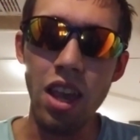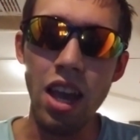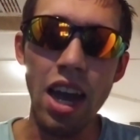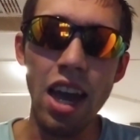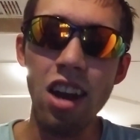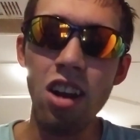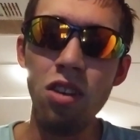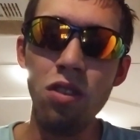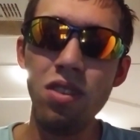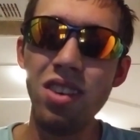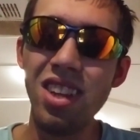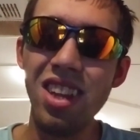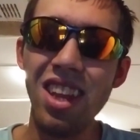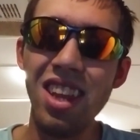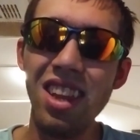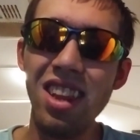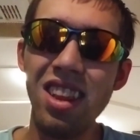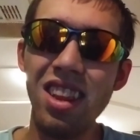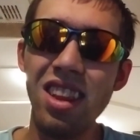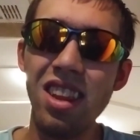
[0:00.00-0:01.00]
I don't
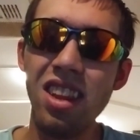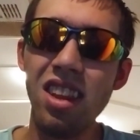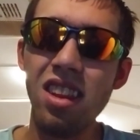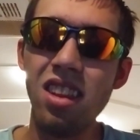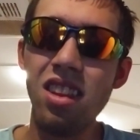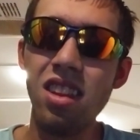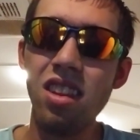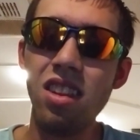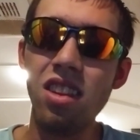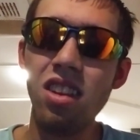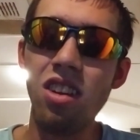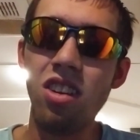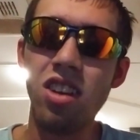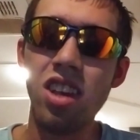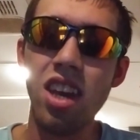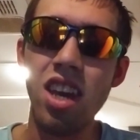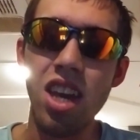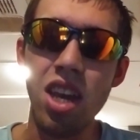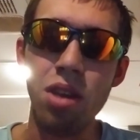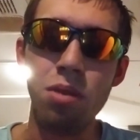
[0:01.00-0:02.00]
really...
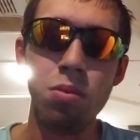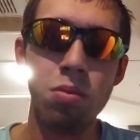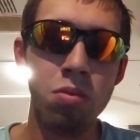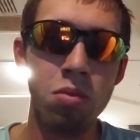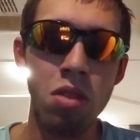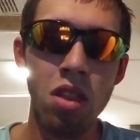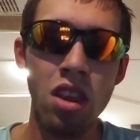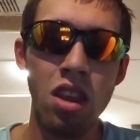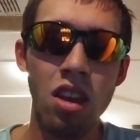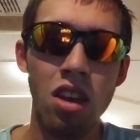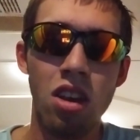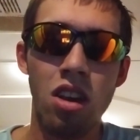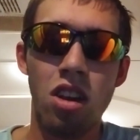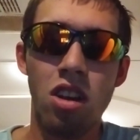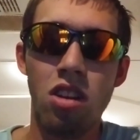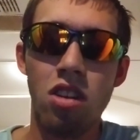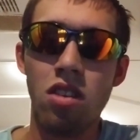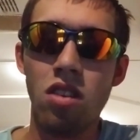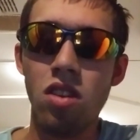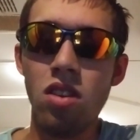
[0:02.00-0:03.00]
Okay,
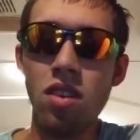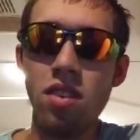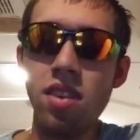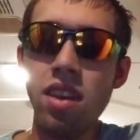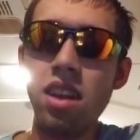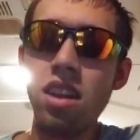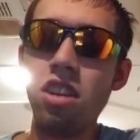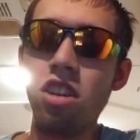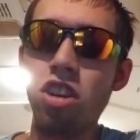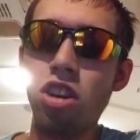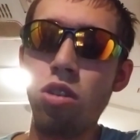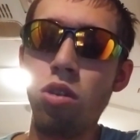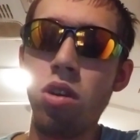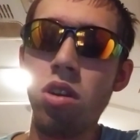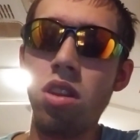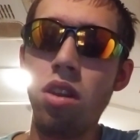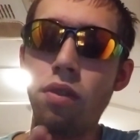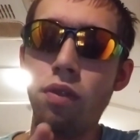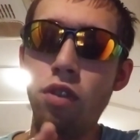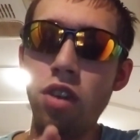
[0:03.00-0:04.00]
to say this
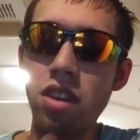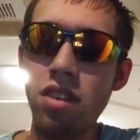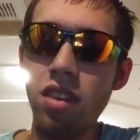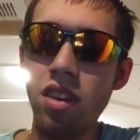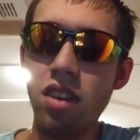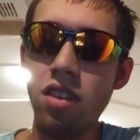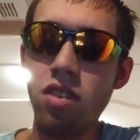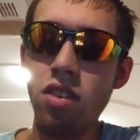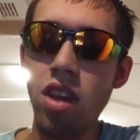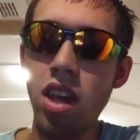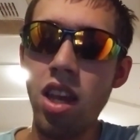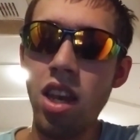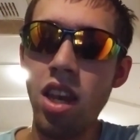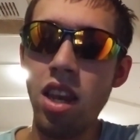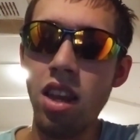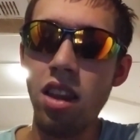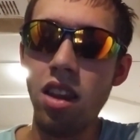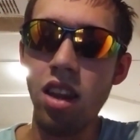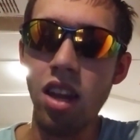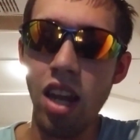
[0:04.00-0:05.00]
short, the physics in
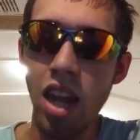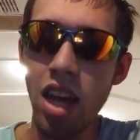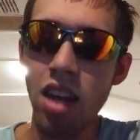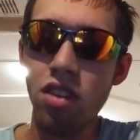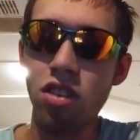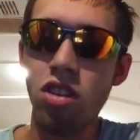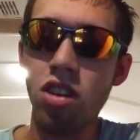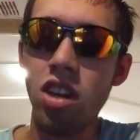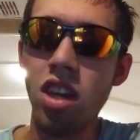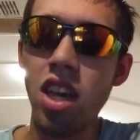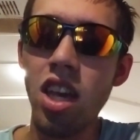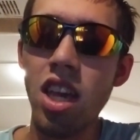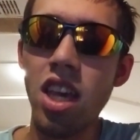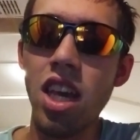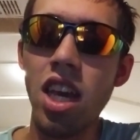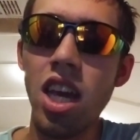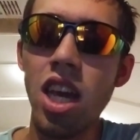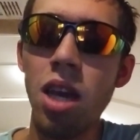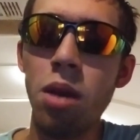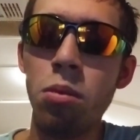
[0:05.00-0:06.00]
NASCAR Heat
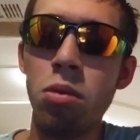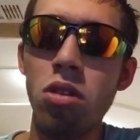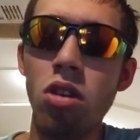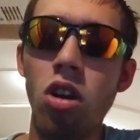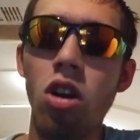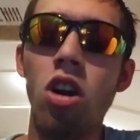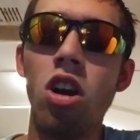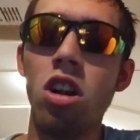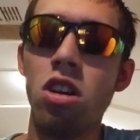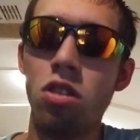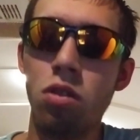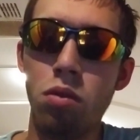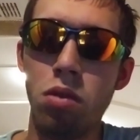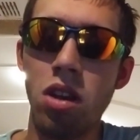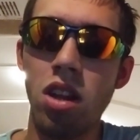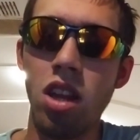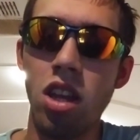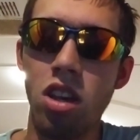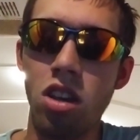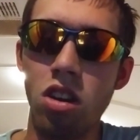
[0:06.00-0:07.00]
games aren't
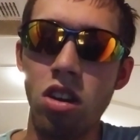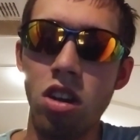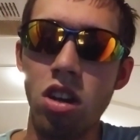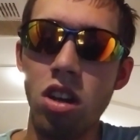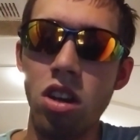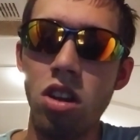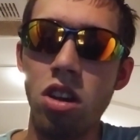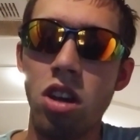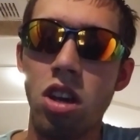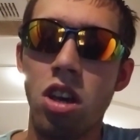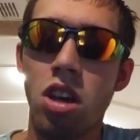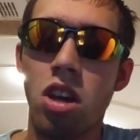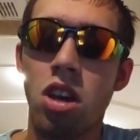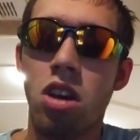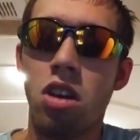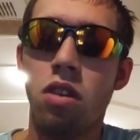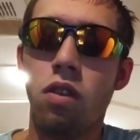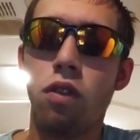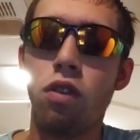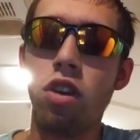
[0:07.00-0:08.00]
really good.
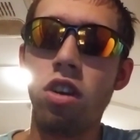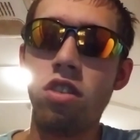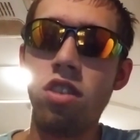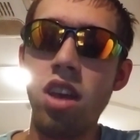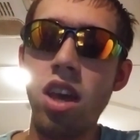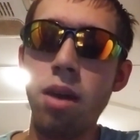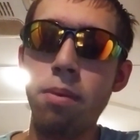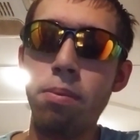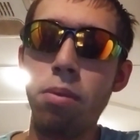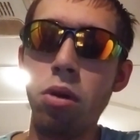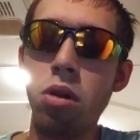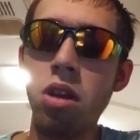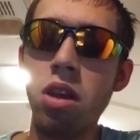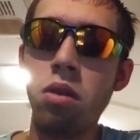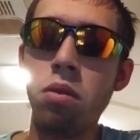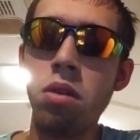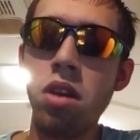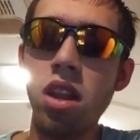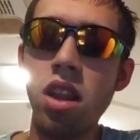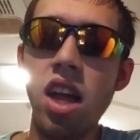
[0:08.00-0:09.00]
For example,
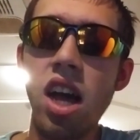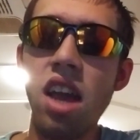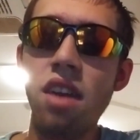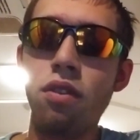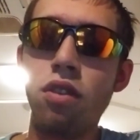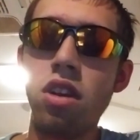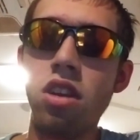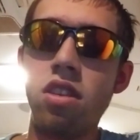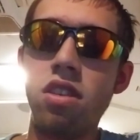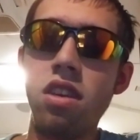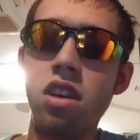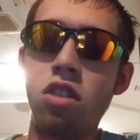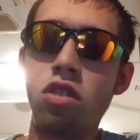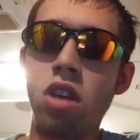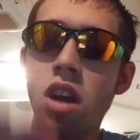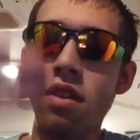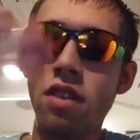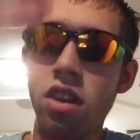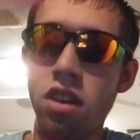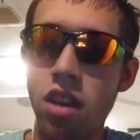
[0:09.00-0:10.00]
in real life, when you see a
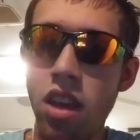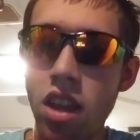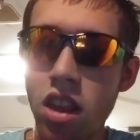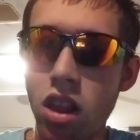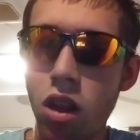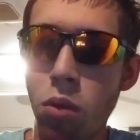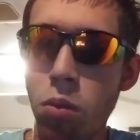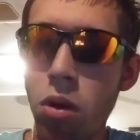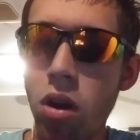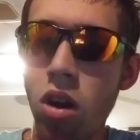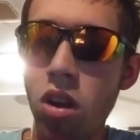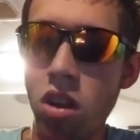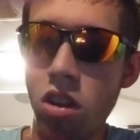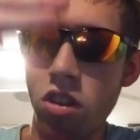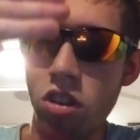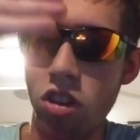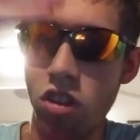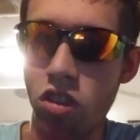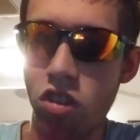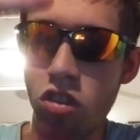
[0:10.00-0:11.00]
driver hit the wall,
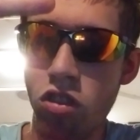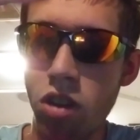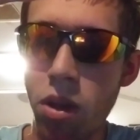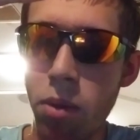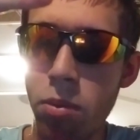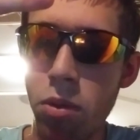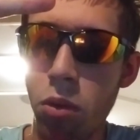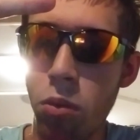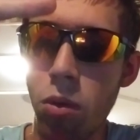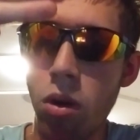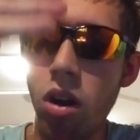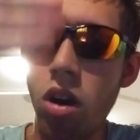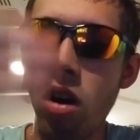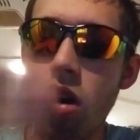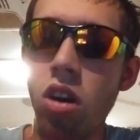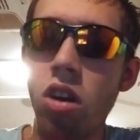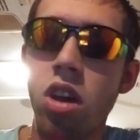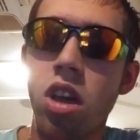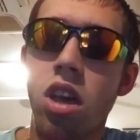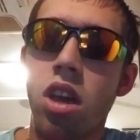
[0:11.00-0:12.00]
they'll just scrape the
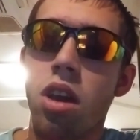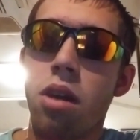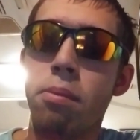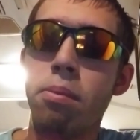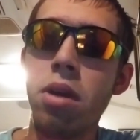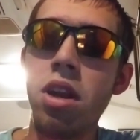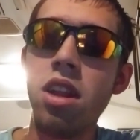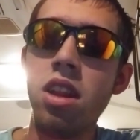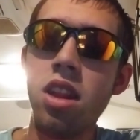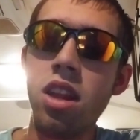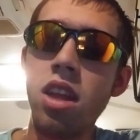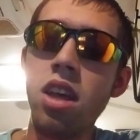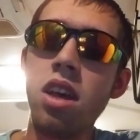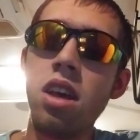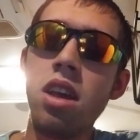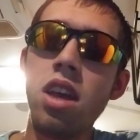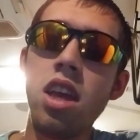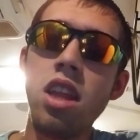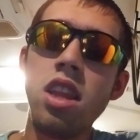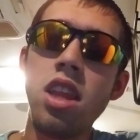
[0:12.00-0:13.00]
wall. But in
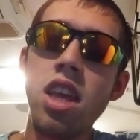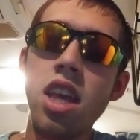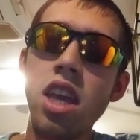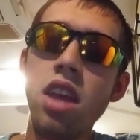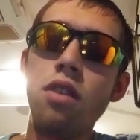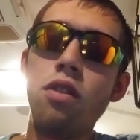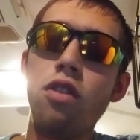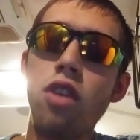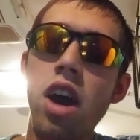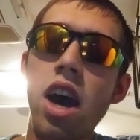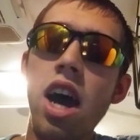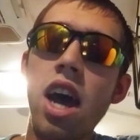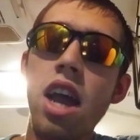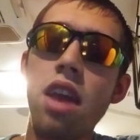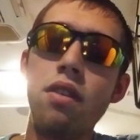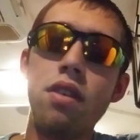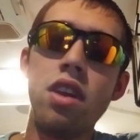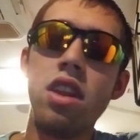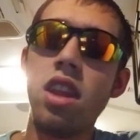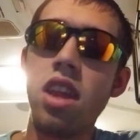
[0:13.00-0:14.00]
the in Heat
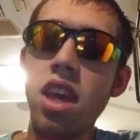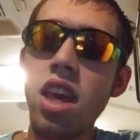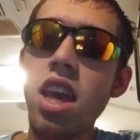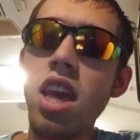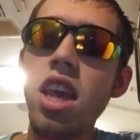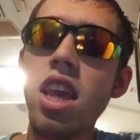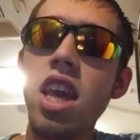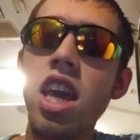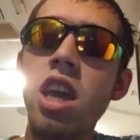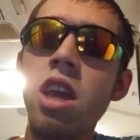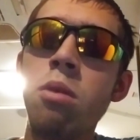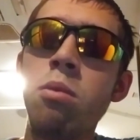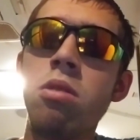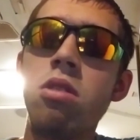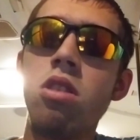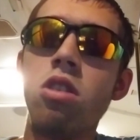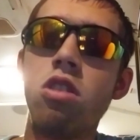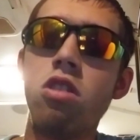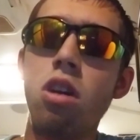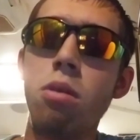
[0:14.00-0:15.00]
Five, in the Heat
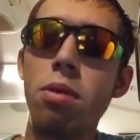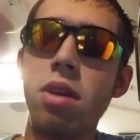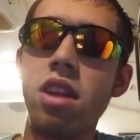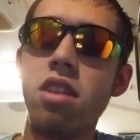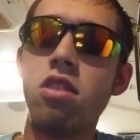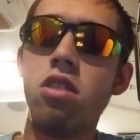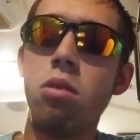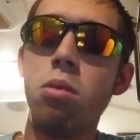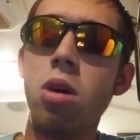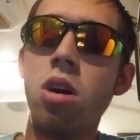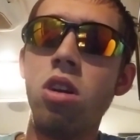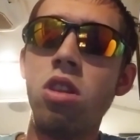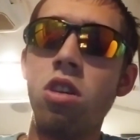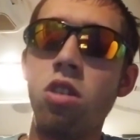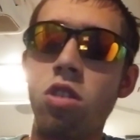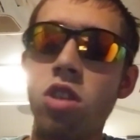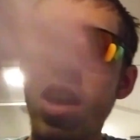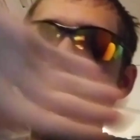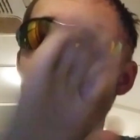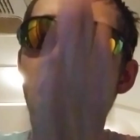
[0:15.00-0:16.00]
games, they'll go up against the wall and
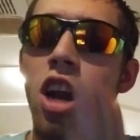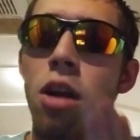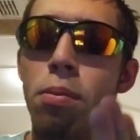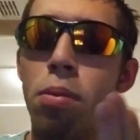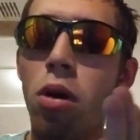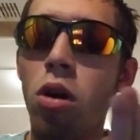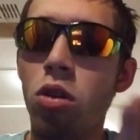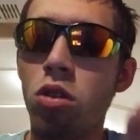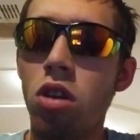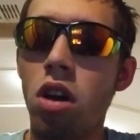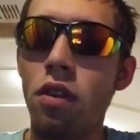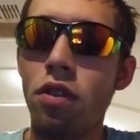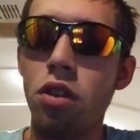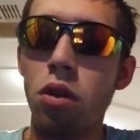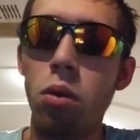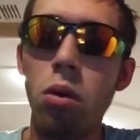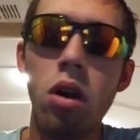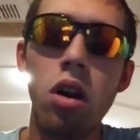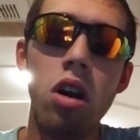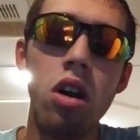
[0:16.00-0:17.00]
they'll catapult off
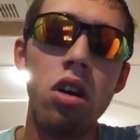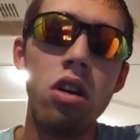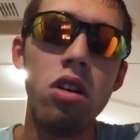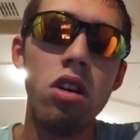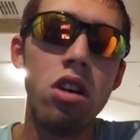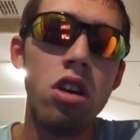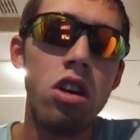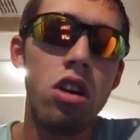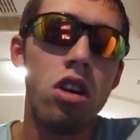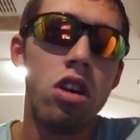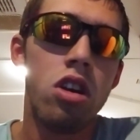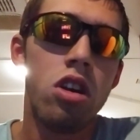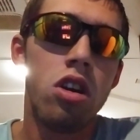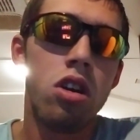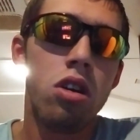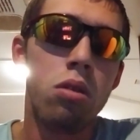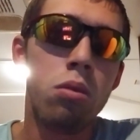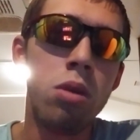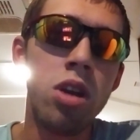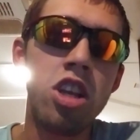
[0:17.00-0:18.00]
the wall,
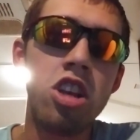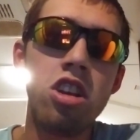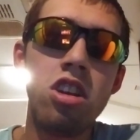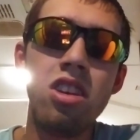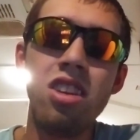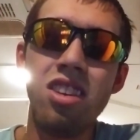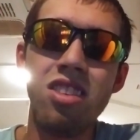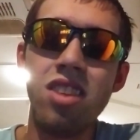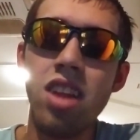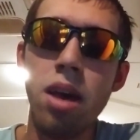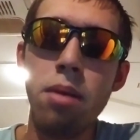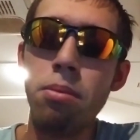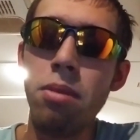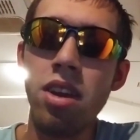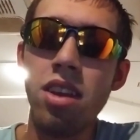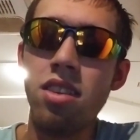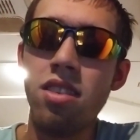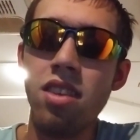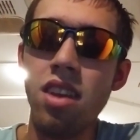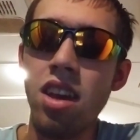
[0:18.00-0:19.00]
which does not
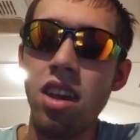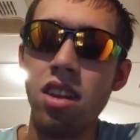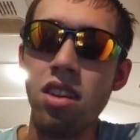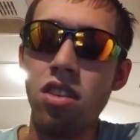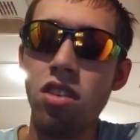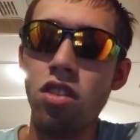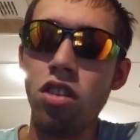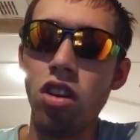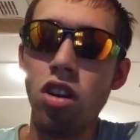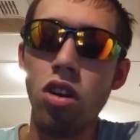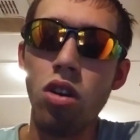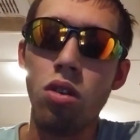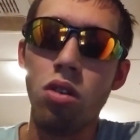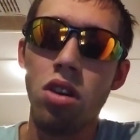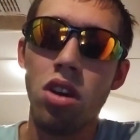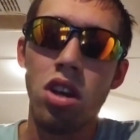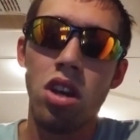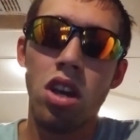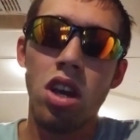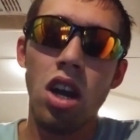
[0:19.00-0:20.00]
make sense. So
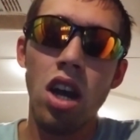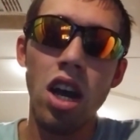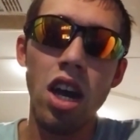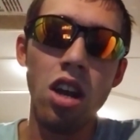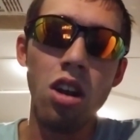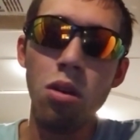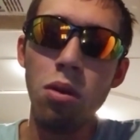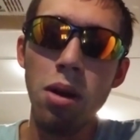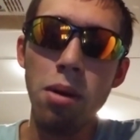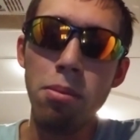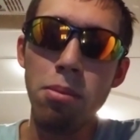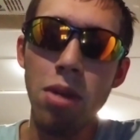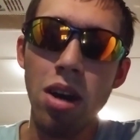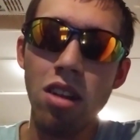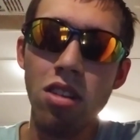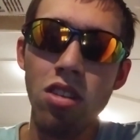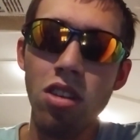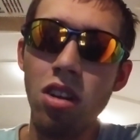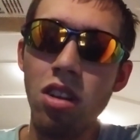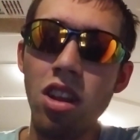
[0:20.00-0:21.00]
I don't want
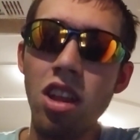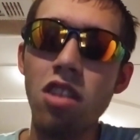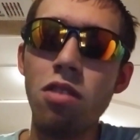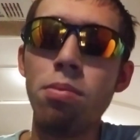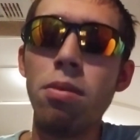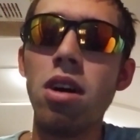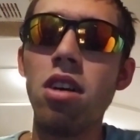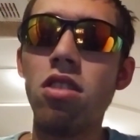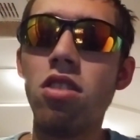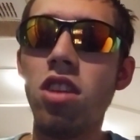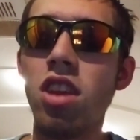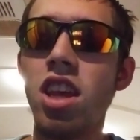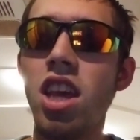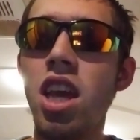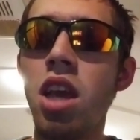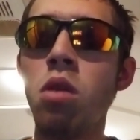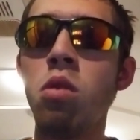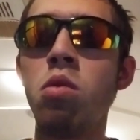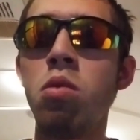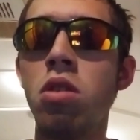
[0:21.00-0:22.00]
Mon unless Monster
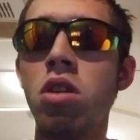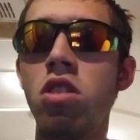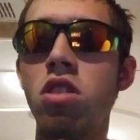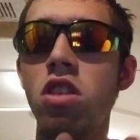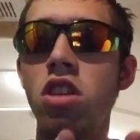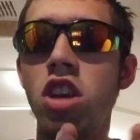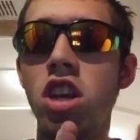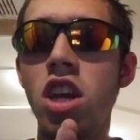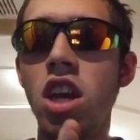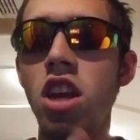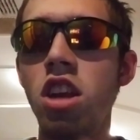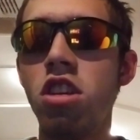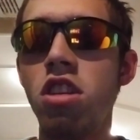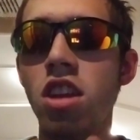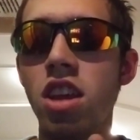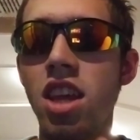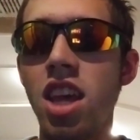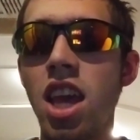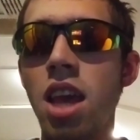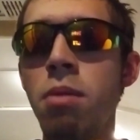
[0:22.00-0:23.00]
Games were to change
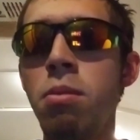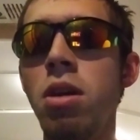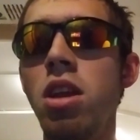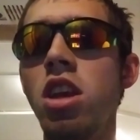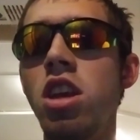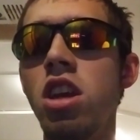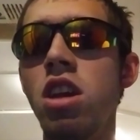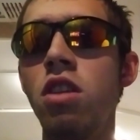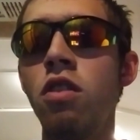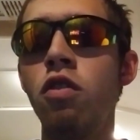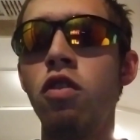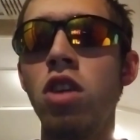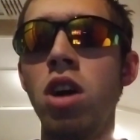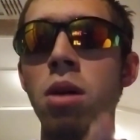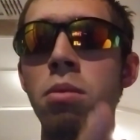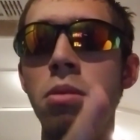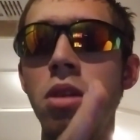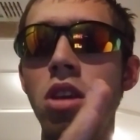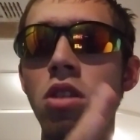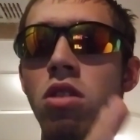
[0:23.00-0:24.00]
the game engine
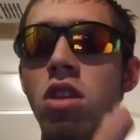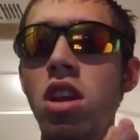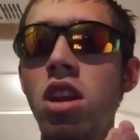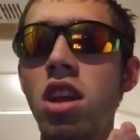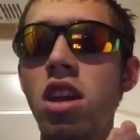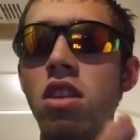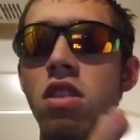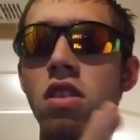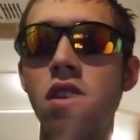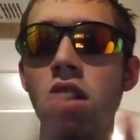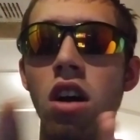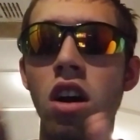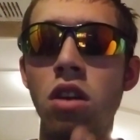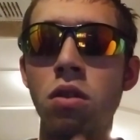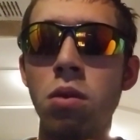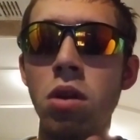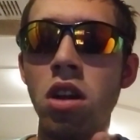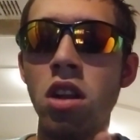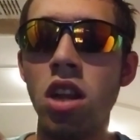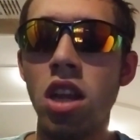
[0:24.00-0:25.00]
from Unity to
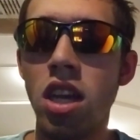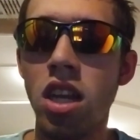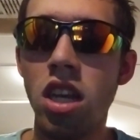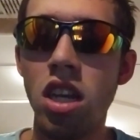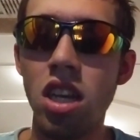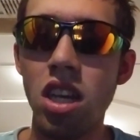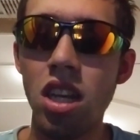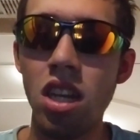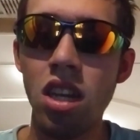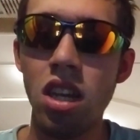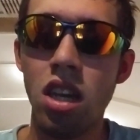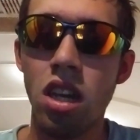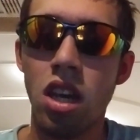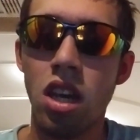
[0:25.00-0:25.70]
Unreal Engine.